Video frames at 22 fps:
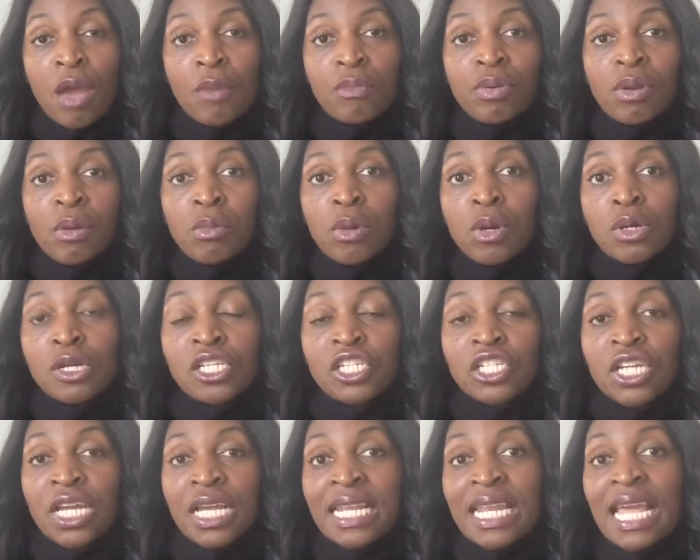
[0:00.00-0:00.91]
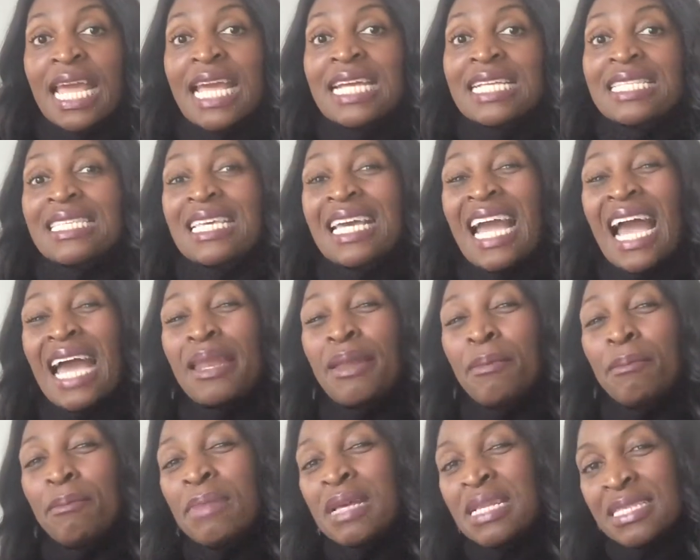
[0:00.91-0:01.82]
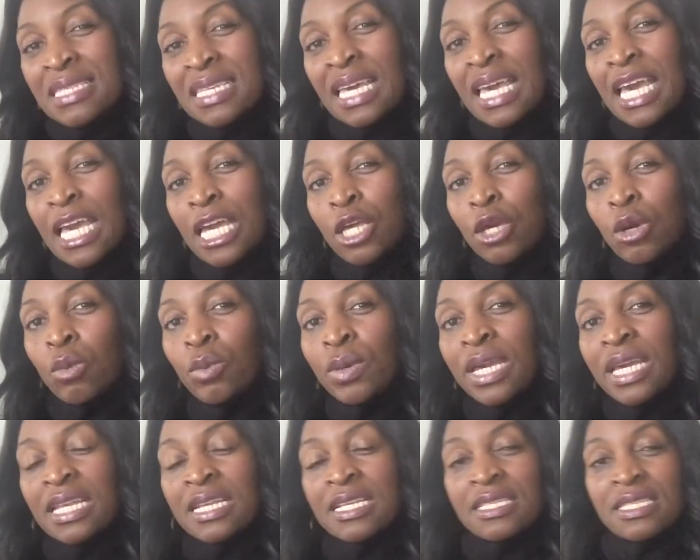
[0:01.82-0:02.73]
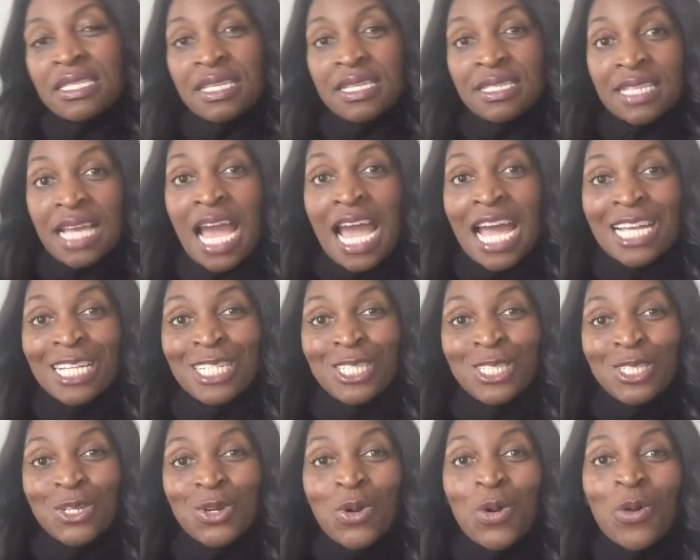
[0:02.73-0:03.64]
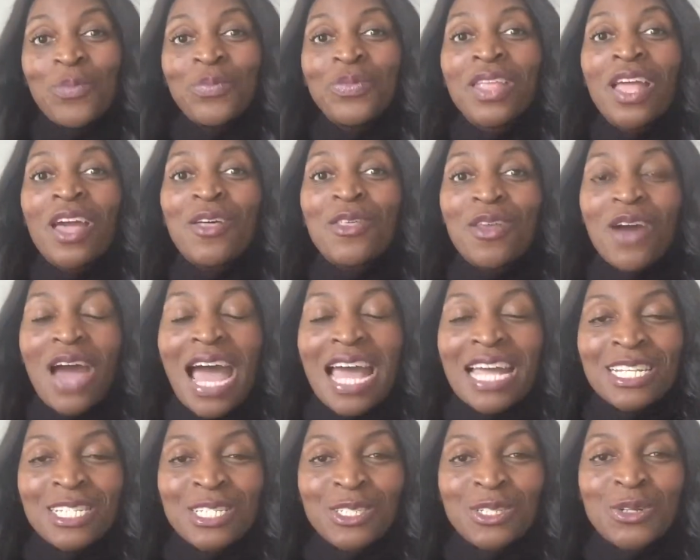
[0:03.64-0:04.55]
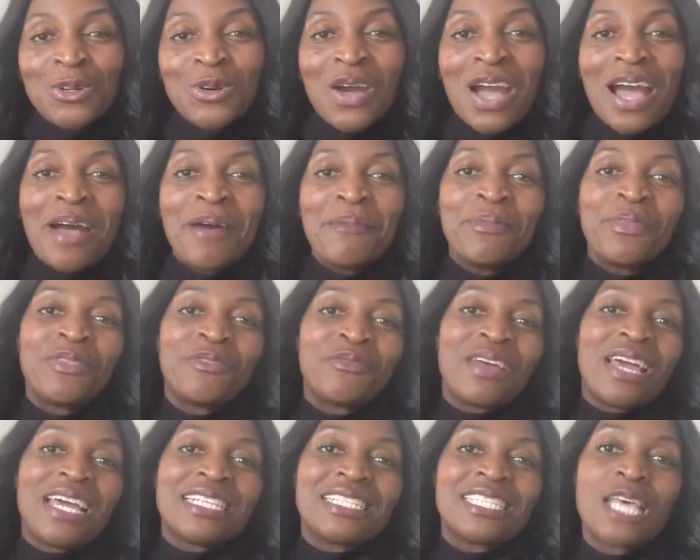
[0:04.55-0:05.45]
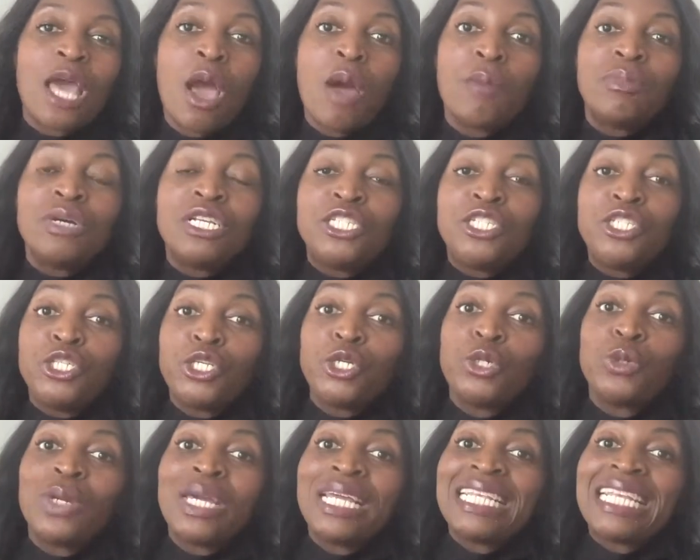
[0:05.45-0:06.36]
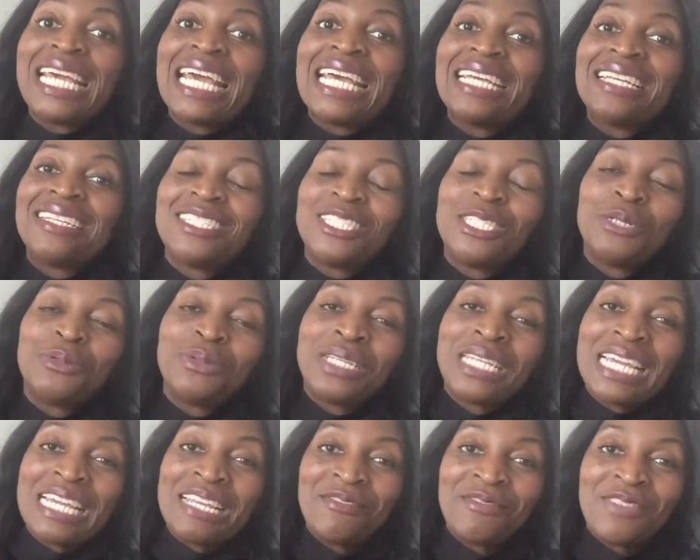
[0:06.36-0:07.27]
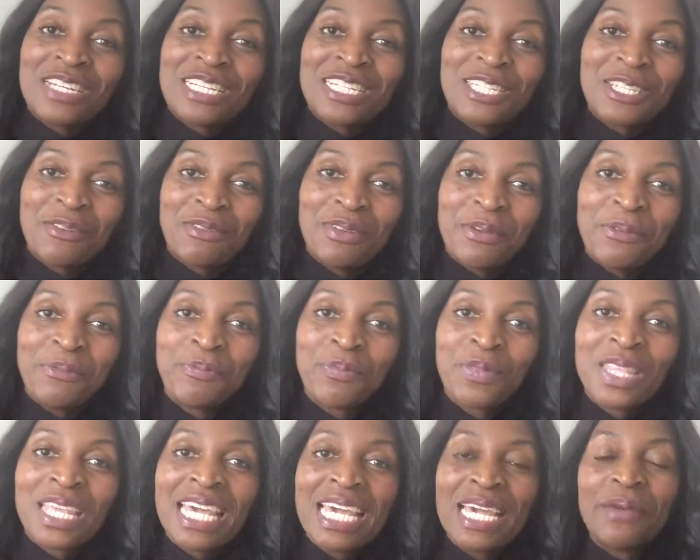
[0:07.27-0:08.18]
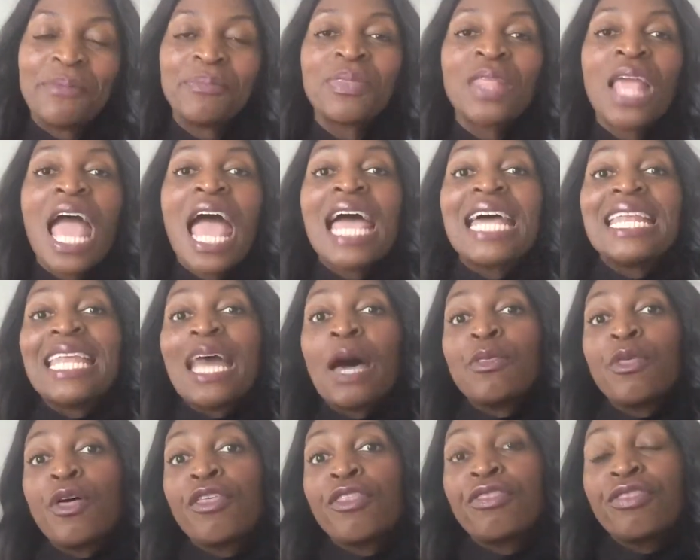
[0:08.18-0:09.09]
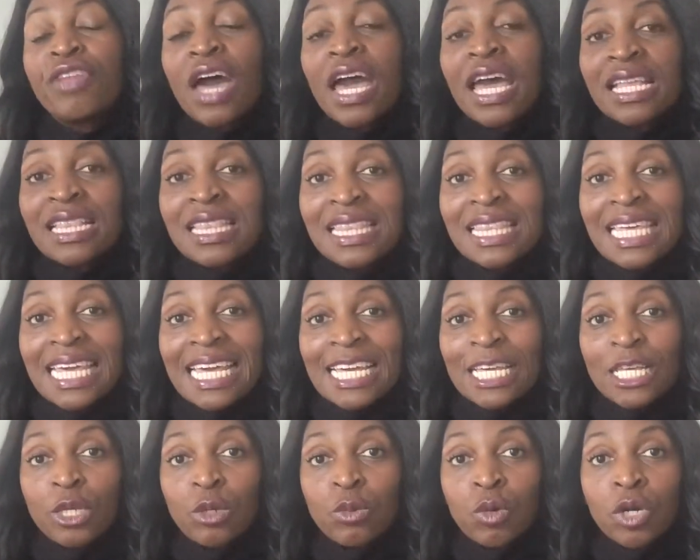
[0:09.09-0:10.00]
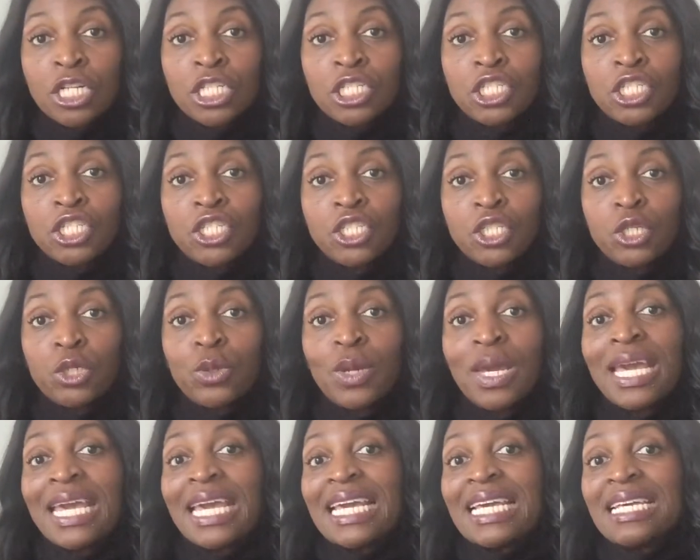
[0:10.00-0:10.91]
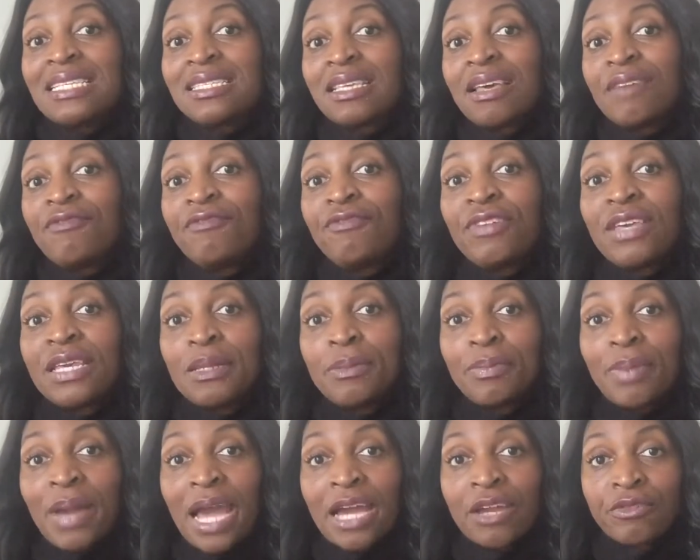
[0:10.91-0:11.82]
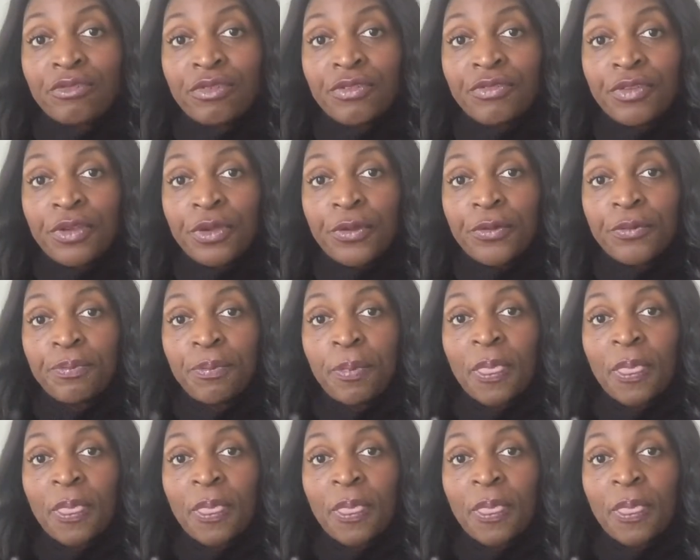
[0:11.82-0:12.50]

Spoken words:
promotion to kind of mitigate your weaknesses and your threats. But do an inventory. Okay, now the third thing you want to do is a feedback review.